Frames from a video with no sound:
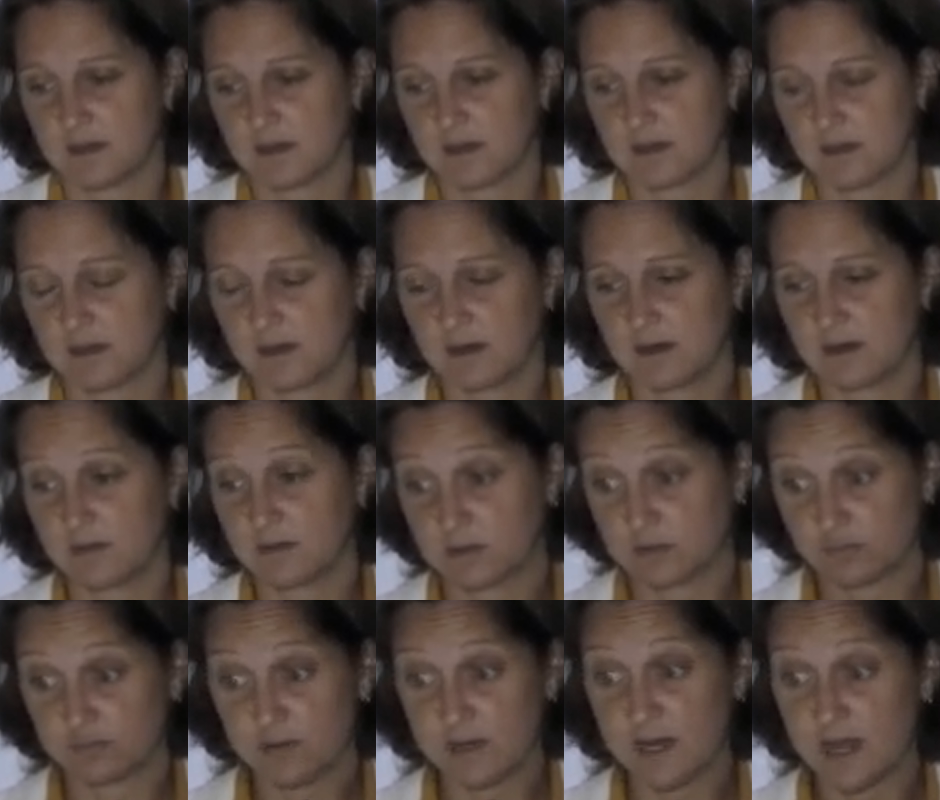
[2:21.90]
the
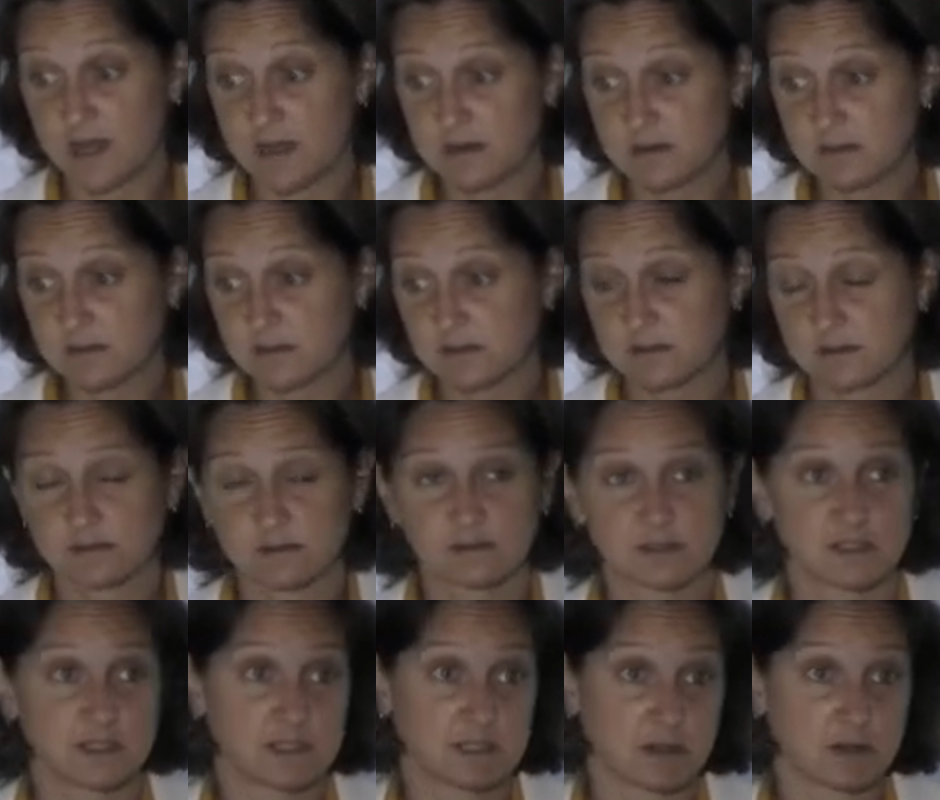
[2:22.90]
3 layers,
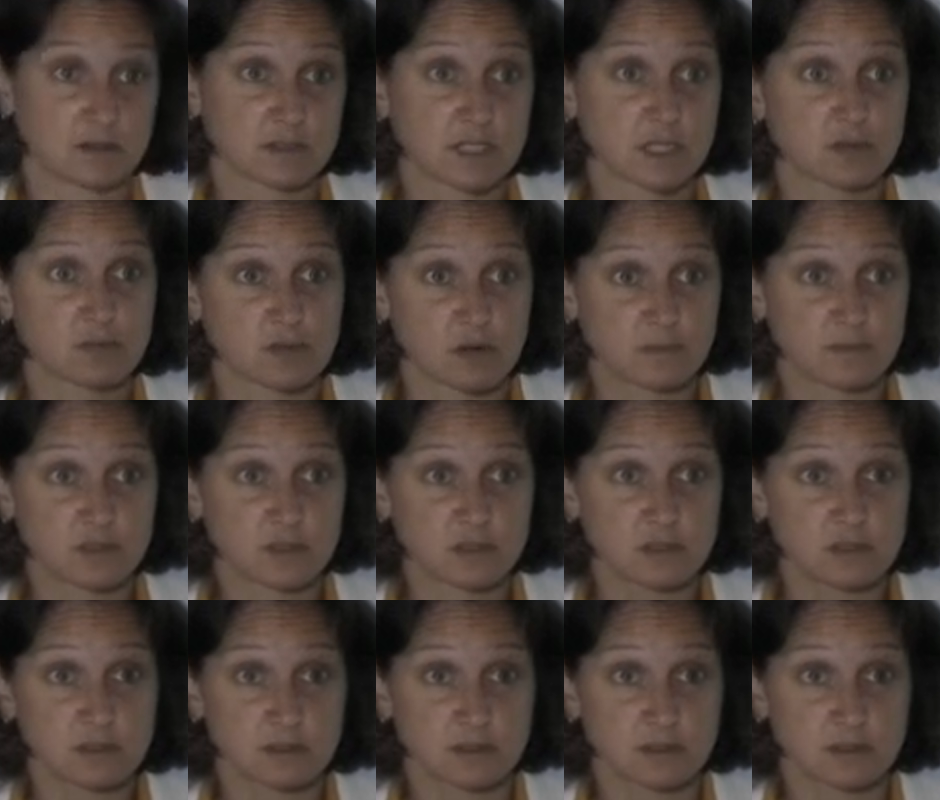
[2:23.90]
it's aortic rupture